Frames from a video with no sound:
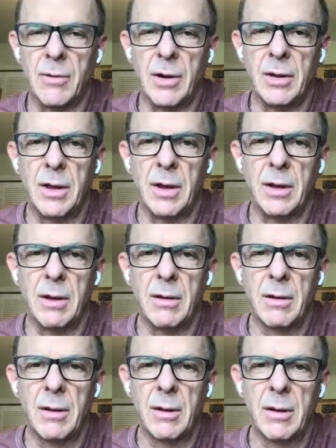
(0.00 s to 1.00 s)
everything
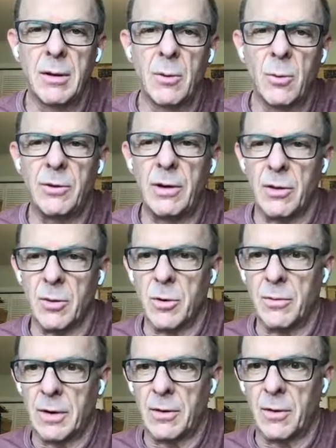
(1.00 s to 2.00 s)
was either
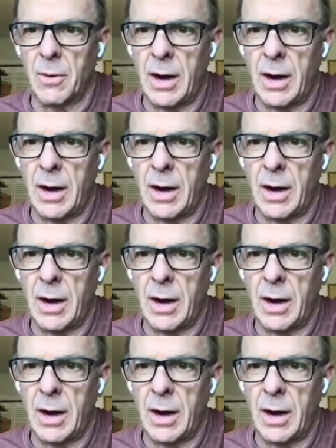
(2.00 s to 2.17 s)
moving to the